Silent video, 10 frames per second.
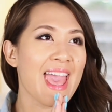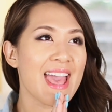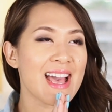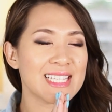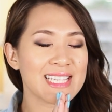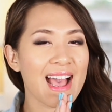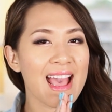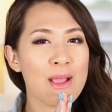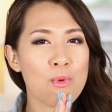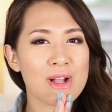and
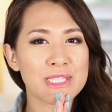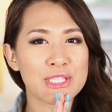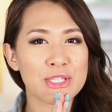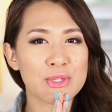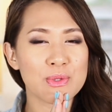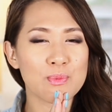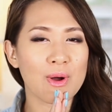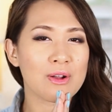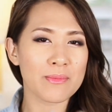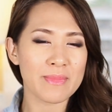I want to
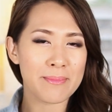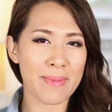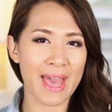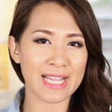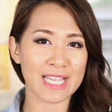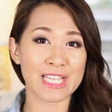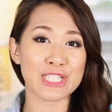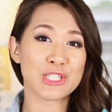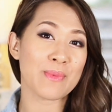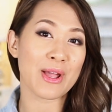welcome it back
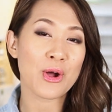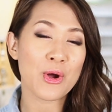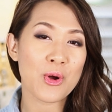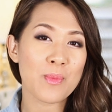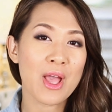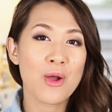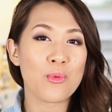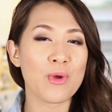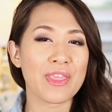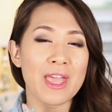into my home
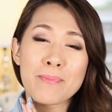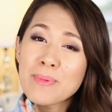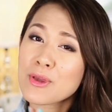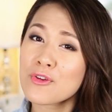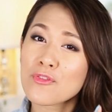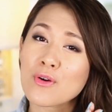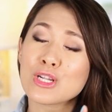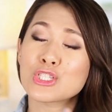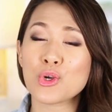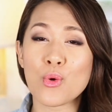with a beautiful
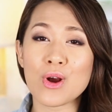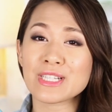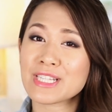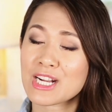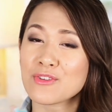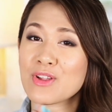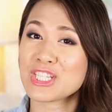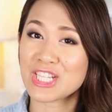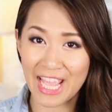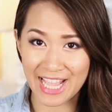door
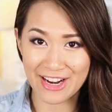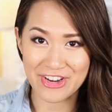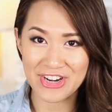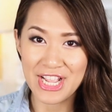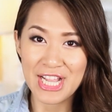decoration hanger.